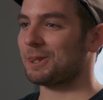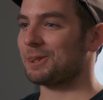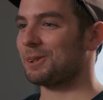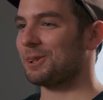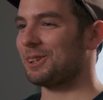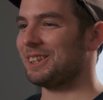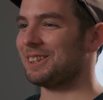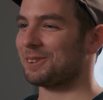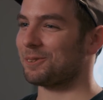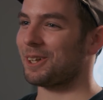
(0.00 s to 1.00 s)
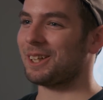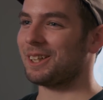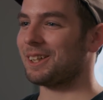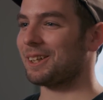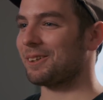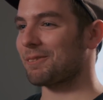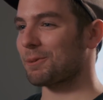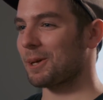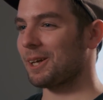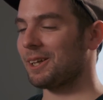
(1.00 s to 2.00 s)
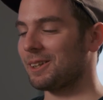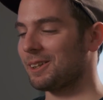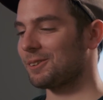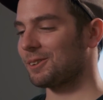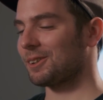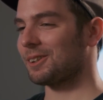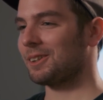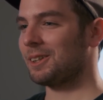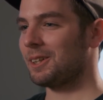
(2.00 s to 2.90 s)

me into it. Right here, I don't have to pay anything, sure.